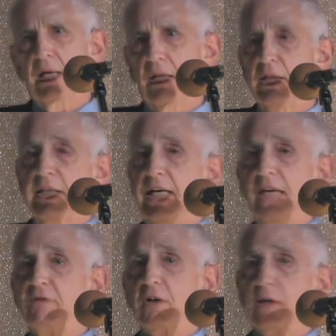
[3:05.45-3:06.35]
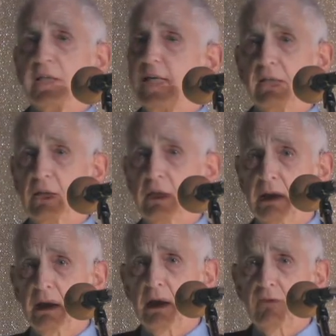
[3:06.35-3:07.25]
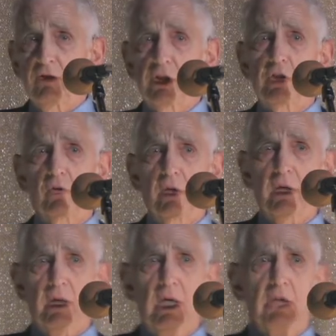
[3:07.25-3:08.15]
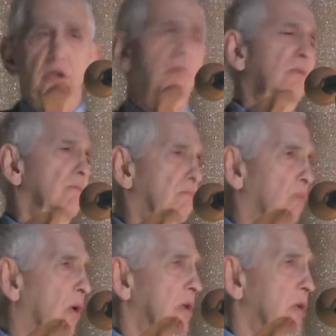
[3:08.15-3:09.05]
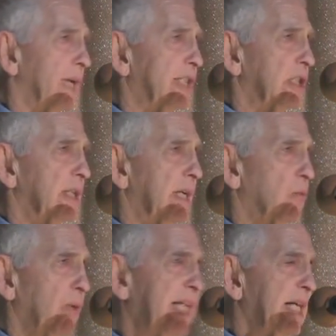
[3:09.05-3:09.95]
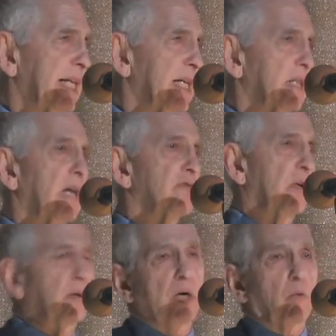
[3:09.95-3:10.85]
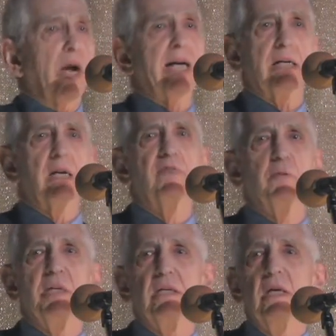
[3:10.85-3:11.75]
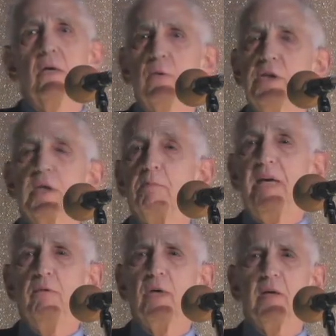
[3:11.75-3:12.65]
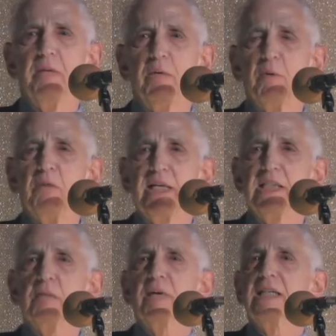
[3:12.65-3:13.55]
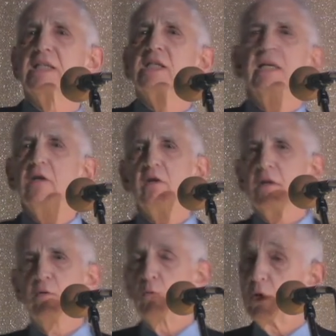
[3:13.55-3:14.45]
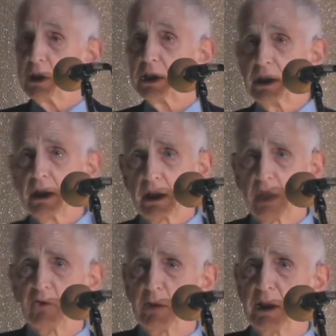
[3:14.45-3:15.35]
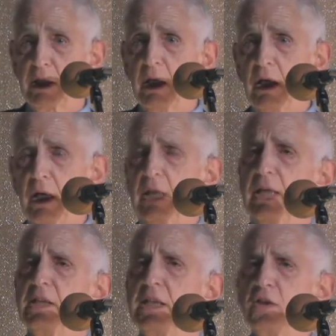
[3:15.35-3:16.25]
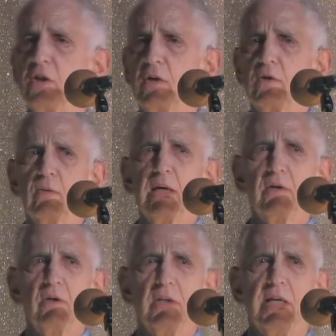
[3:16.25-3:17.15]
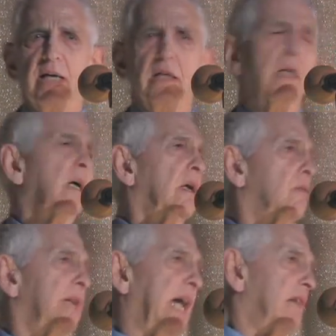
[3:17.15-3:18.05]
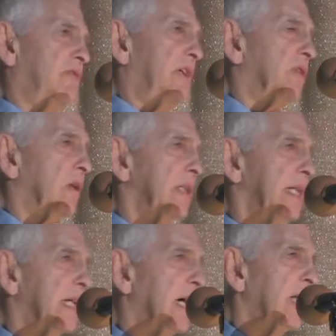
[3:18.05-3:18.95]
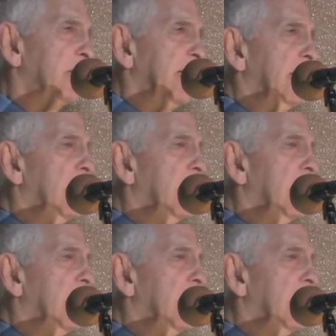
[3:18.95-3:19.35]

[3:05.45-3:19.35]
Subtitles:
than they ever kill, for sure. So wrong direction there, weakening a rotten government, which may well be replaced by a still worse government, unless he's turned around on that. We have, even on the economy,